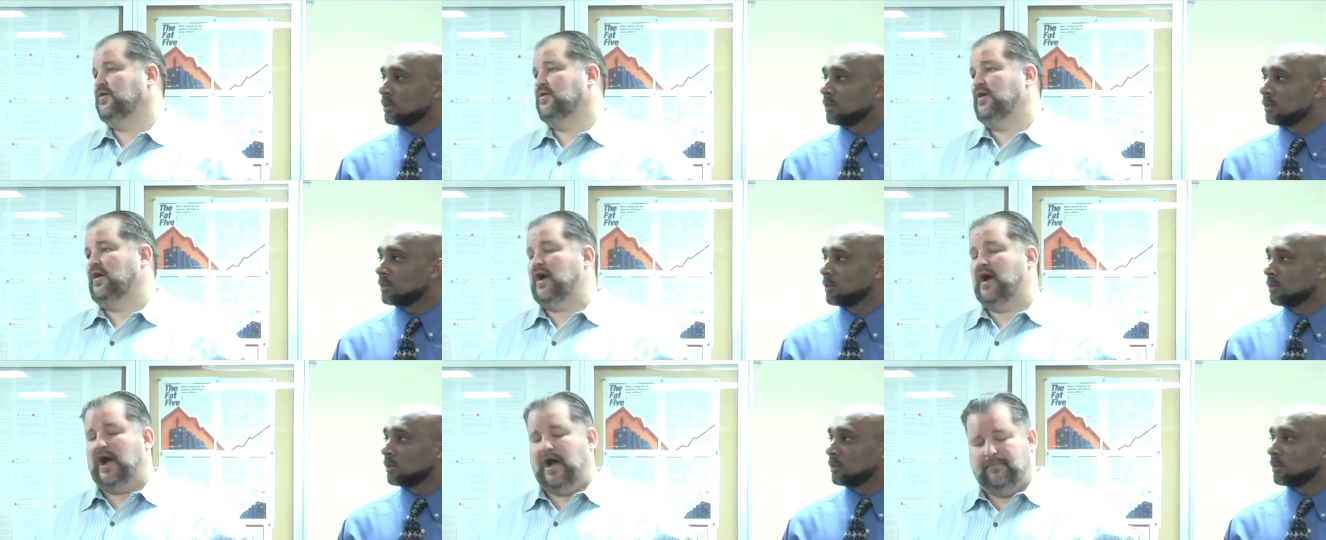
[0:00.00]

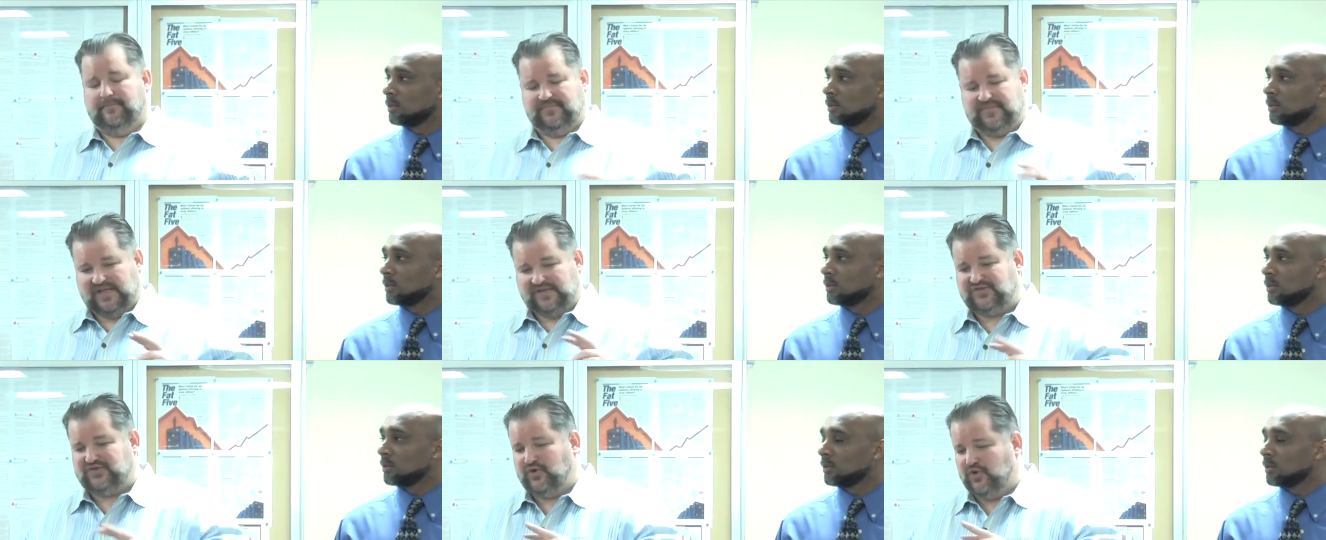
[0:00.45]
Speaker 1: Um,
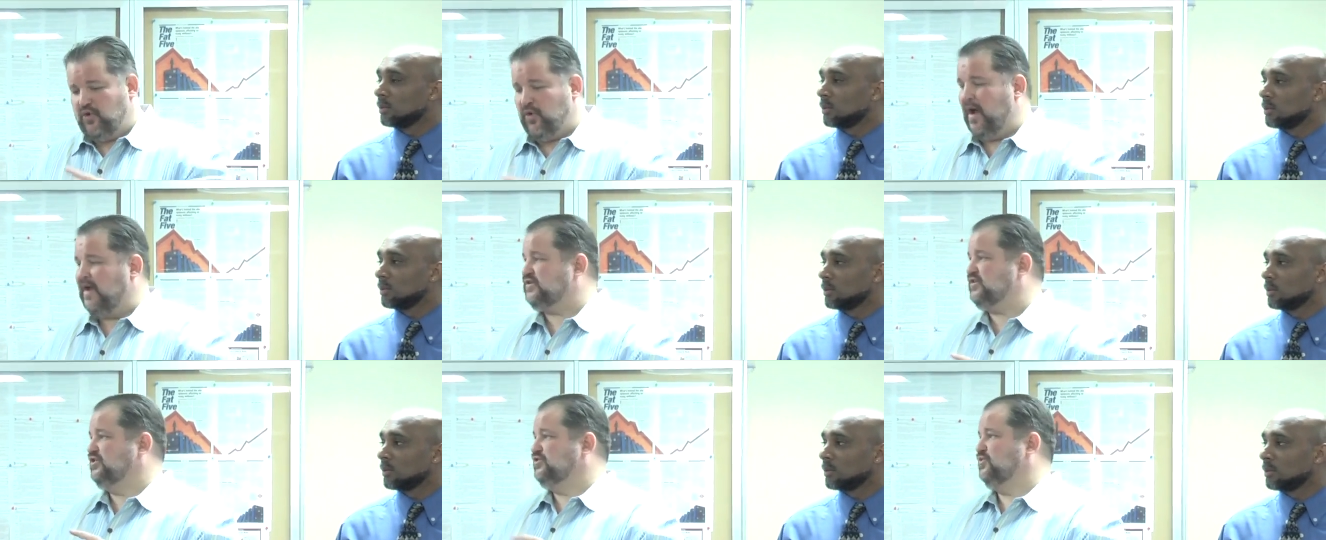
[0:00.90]
there's two
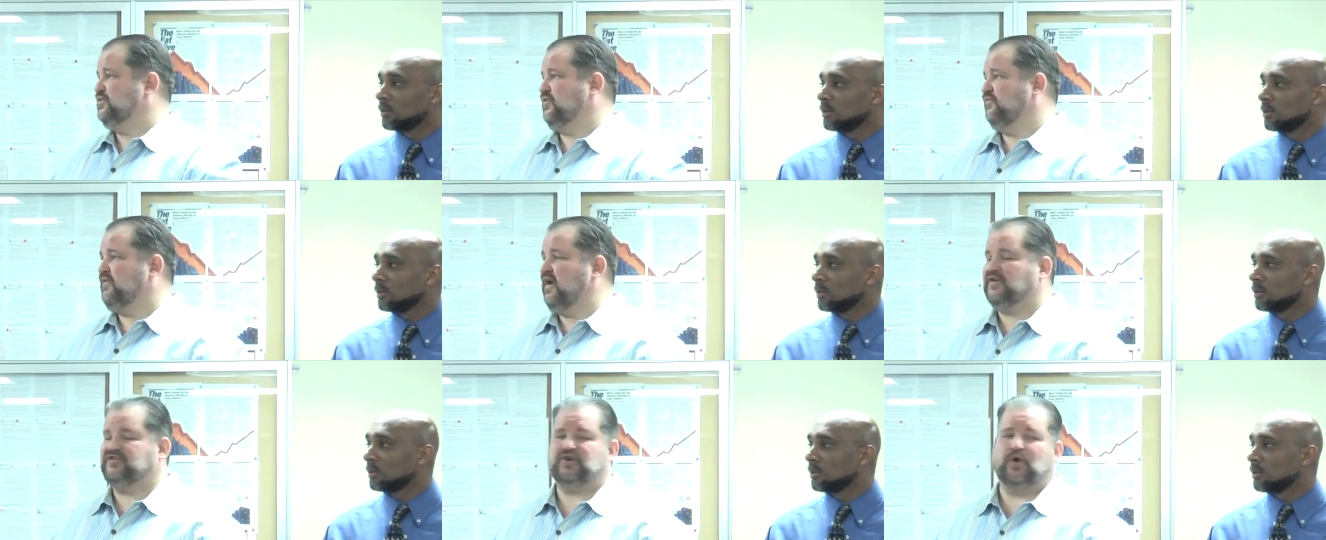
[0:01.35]
questions with the
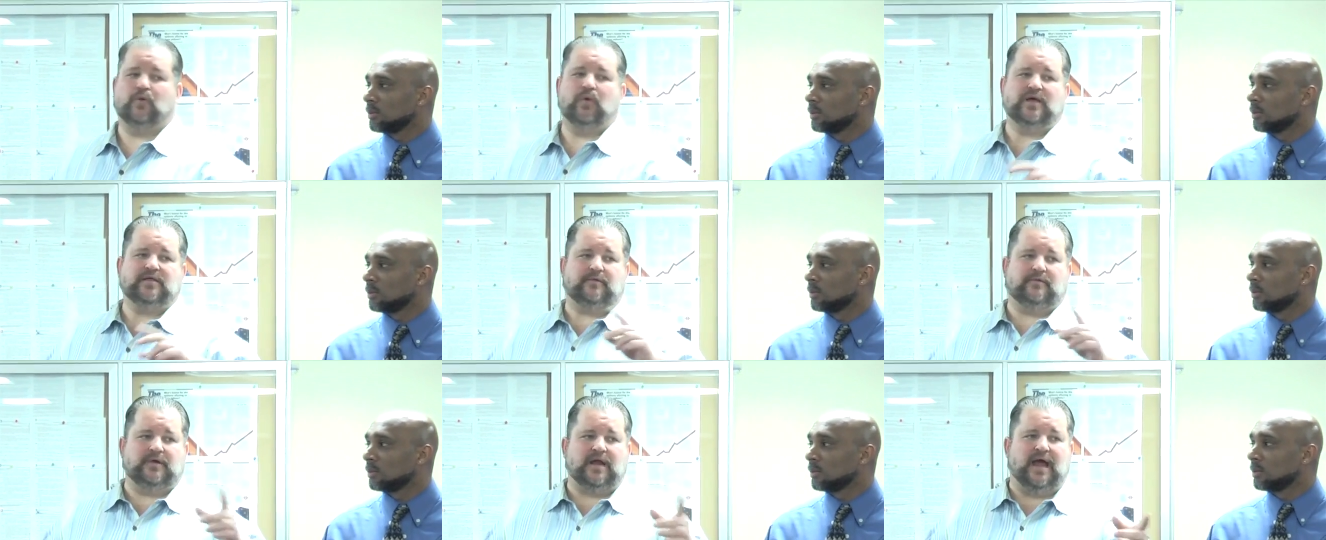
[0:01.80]
retro,
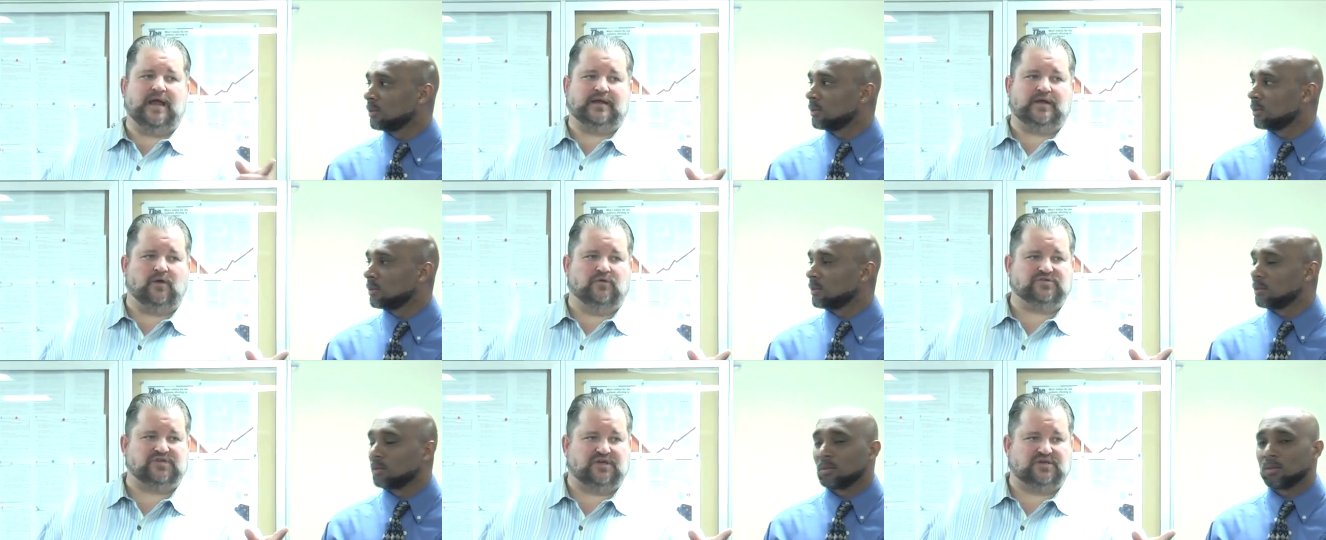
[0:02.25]
whether or not it
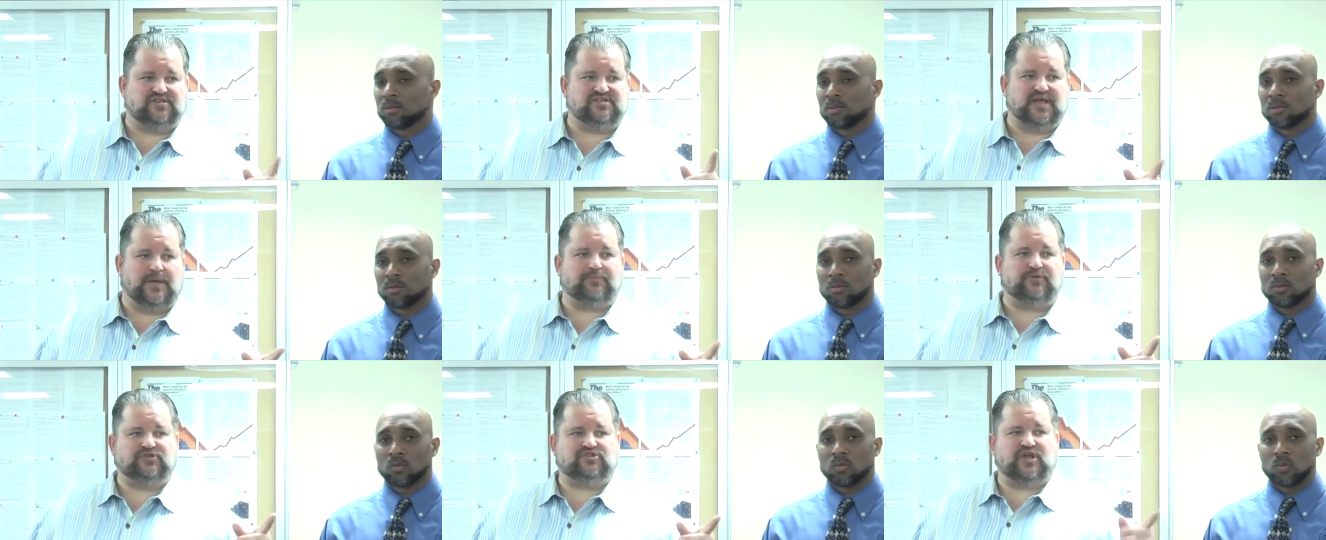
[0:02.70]
goes on a
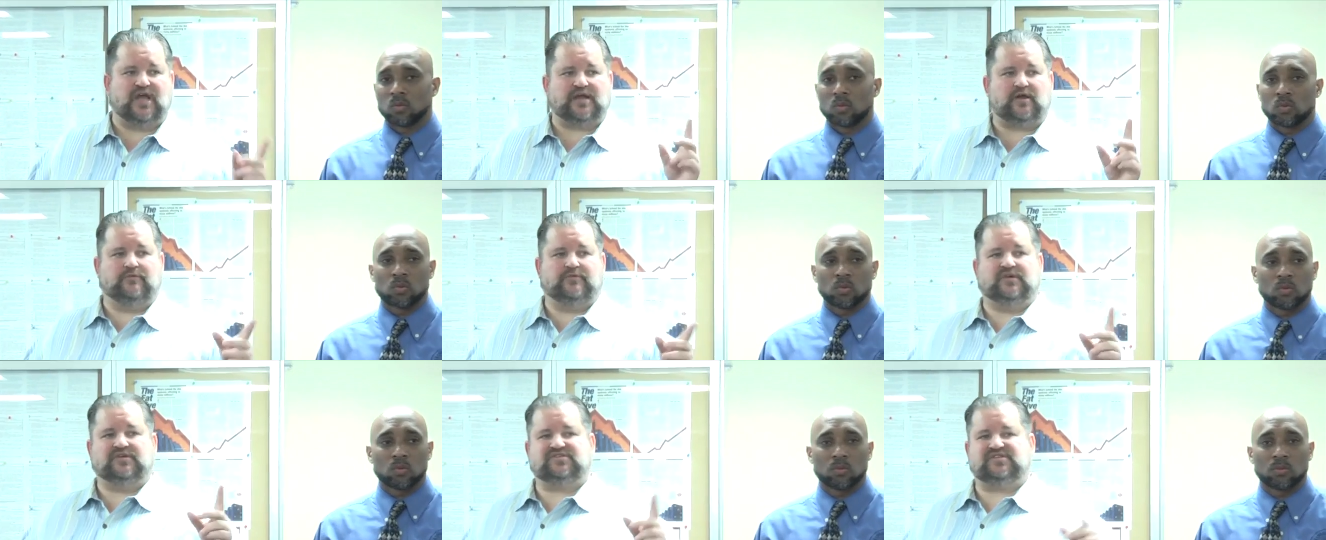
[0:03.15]
separate check or
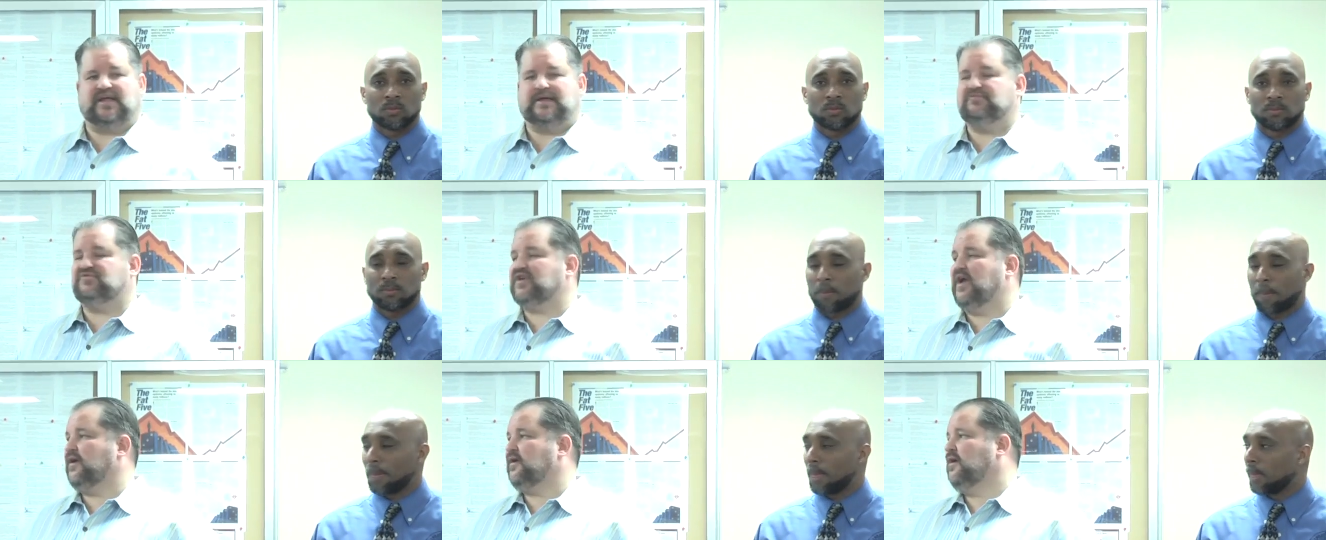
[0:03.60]
in the same
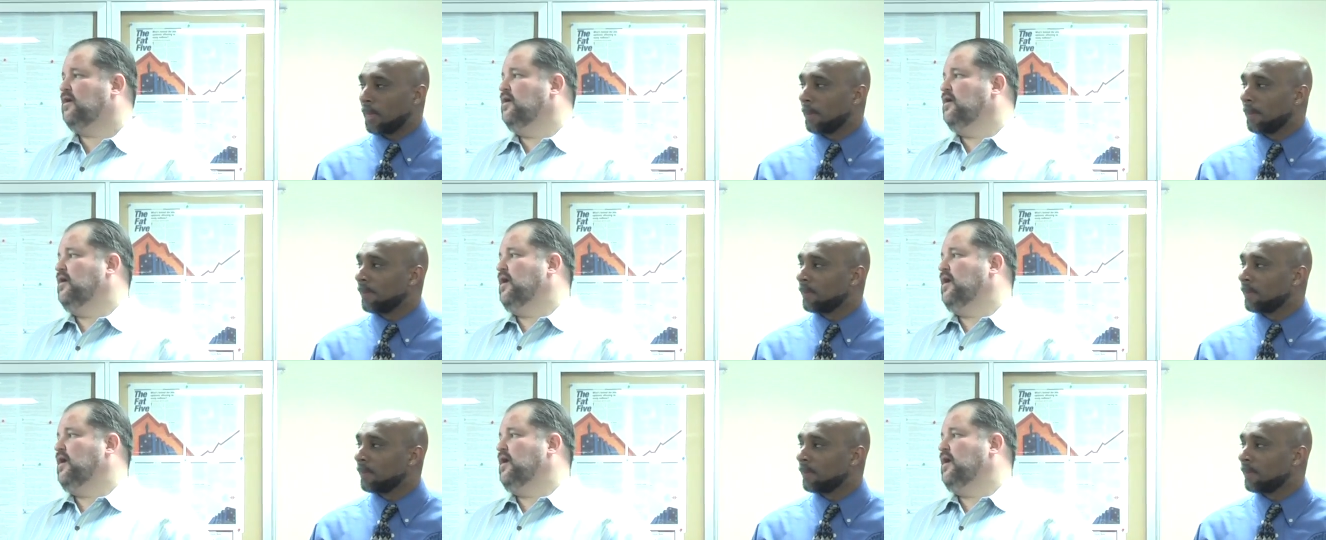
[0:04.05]
check,